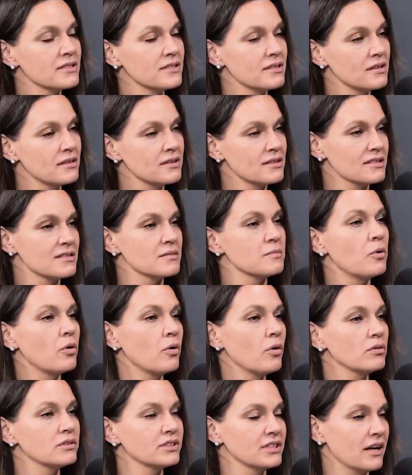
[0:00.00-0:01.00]
see these
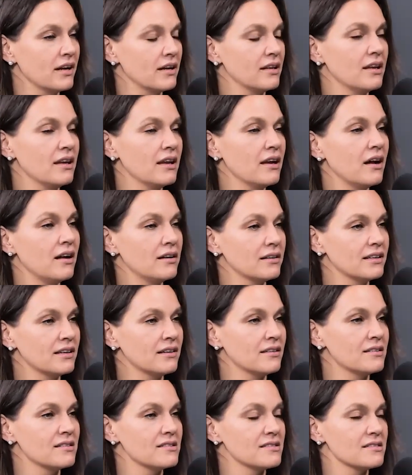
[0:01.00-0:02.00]
small, tiny
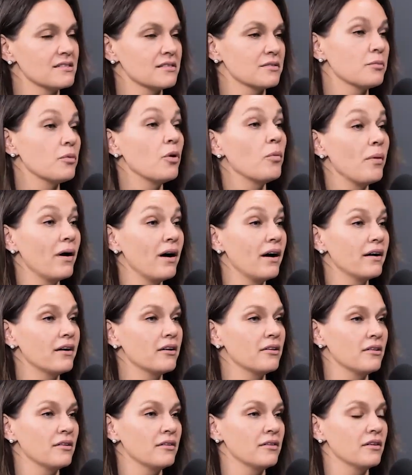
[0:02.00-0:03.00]
icons in mobile.